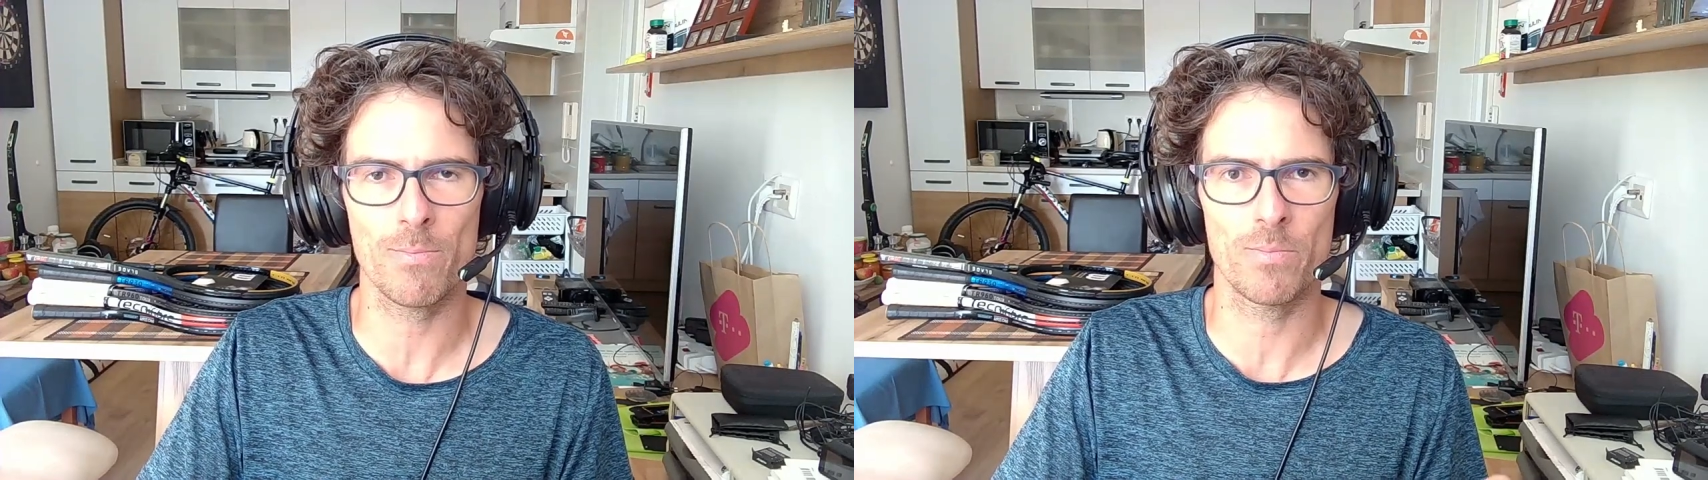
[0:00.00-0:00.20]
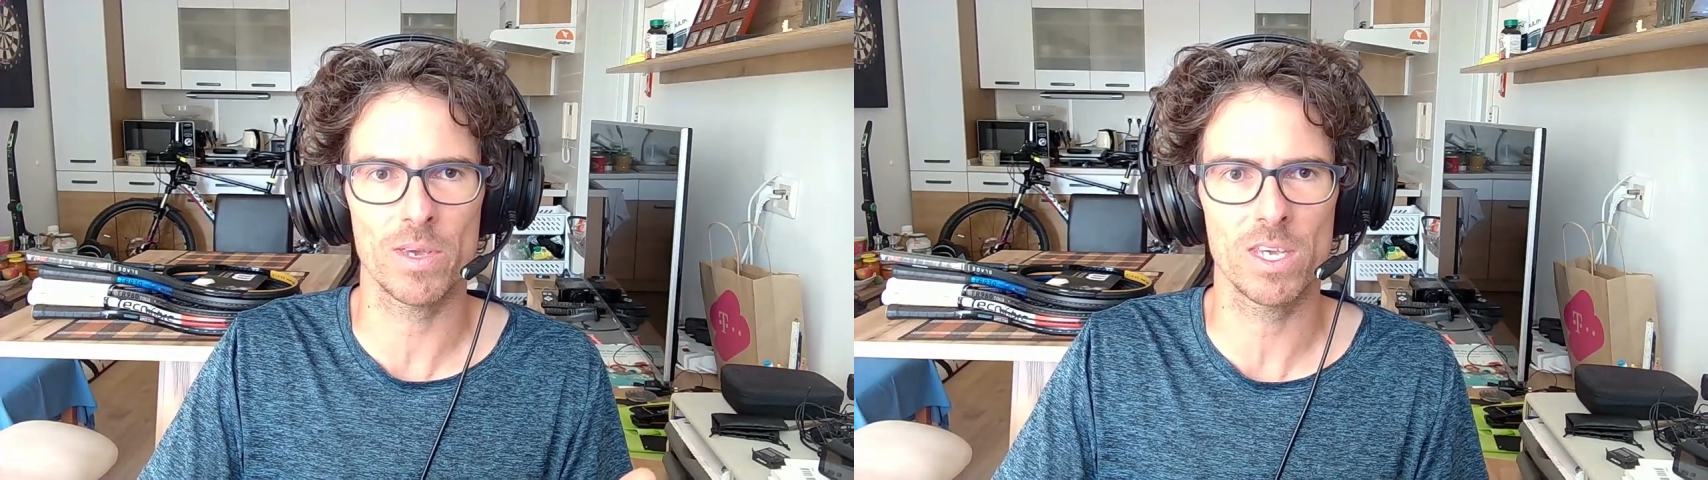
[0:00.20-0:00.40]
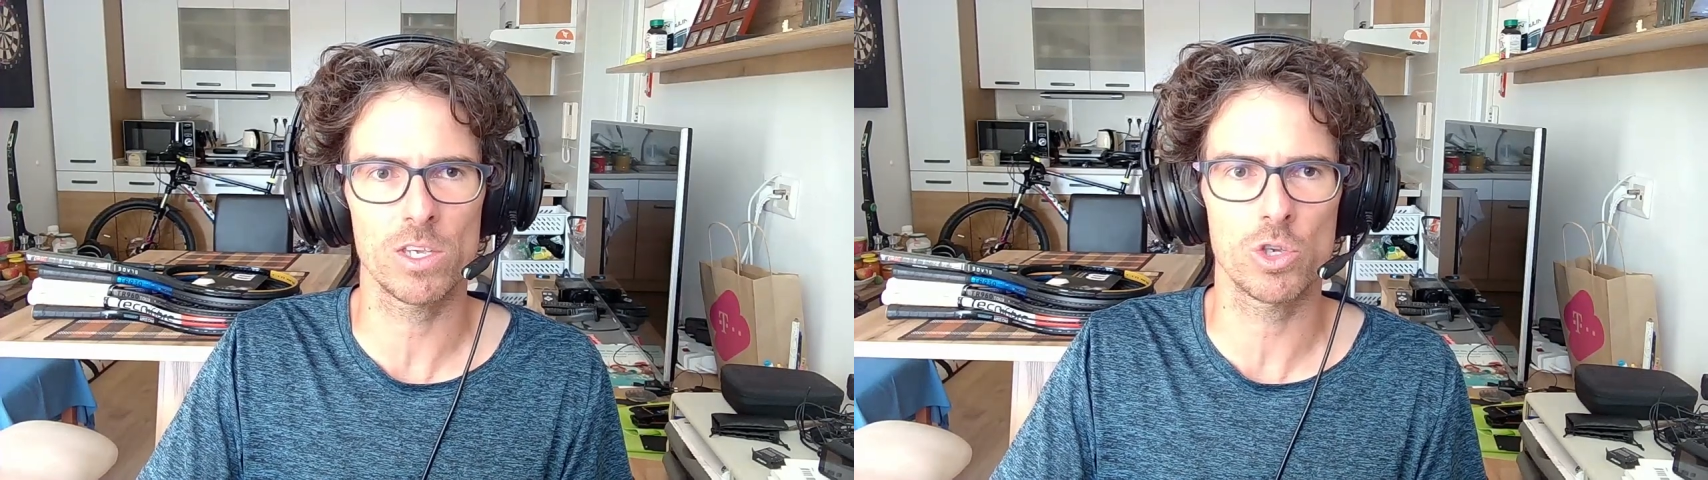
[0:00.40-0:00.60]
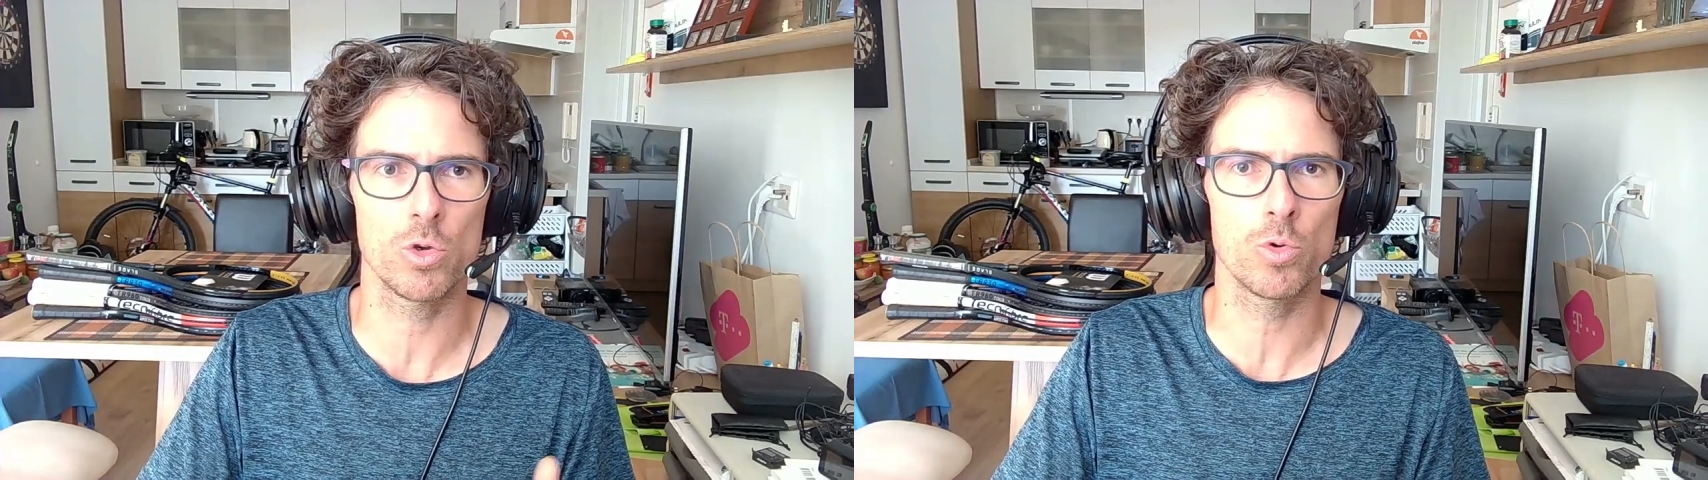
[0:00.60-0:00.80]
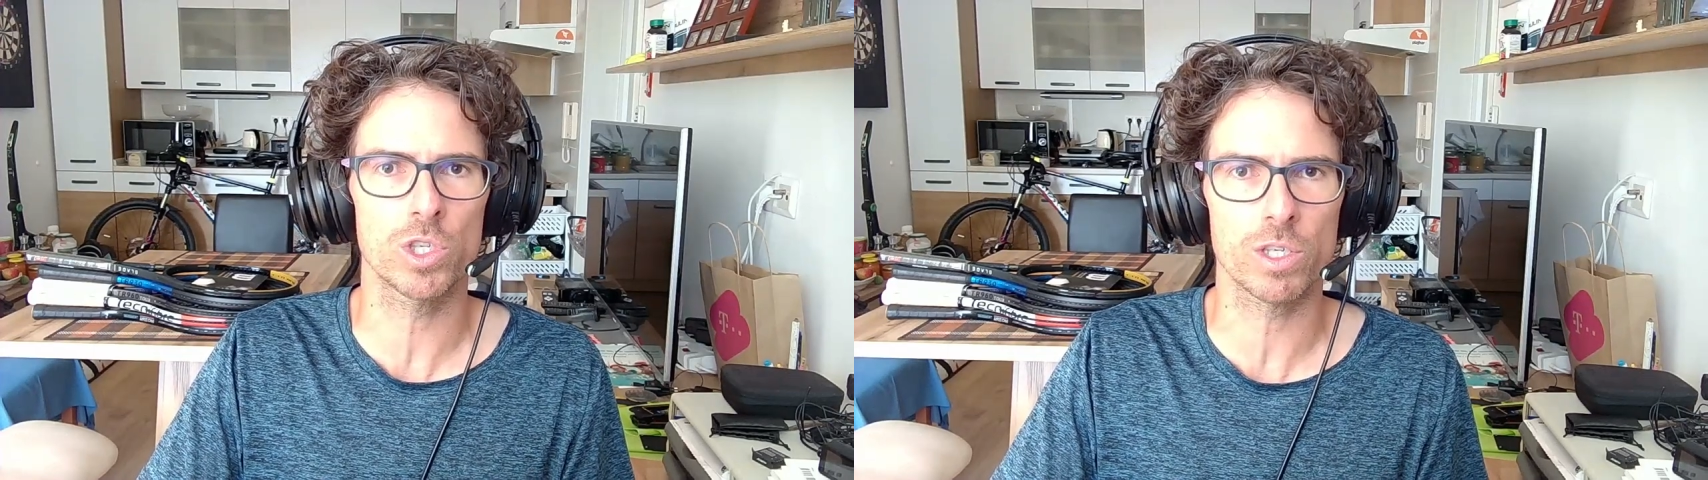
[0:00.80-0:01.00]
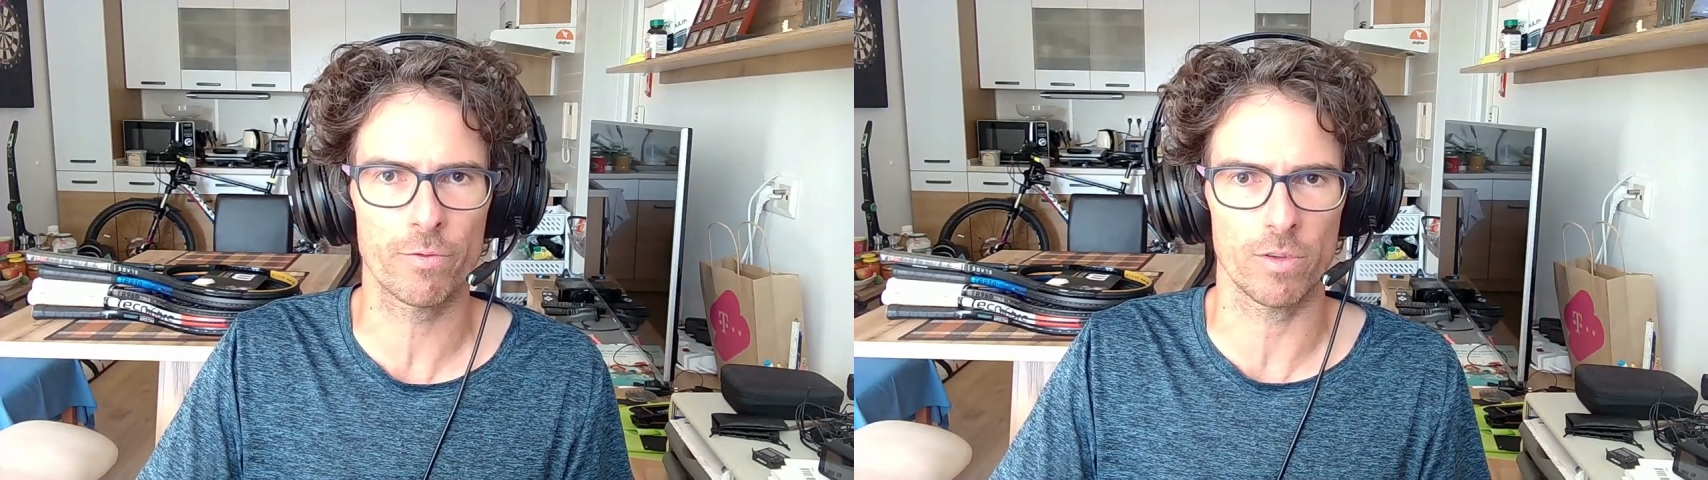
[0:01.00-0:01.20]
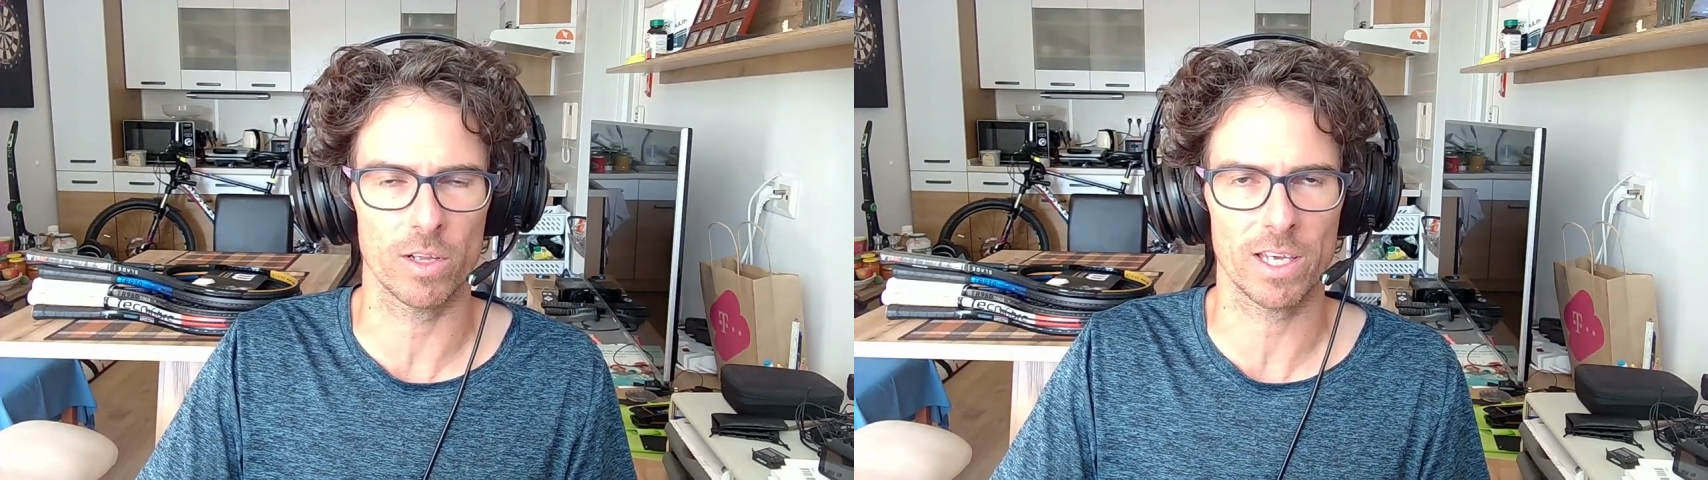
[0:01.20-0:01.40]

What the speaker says: be useful?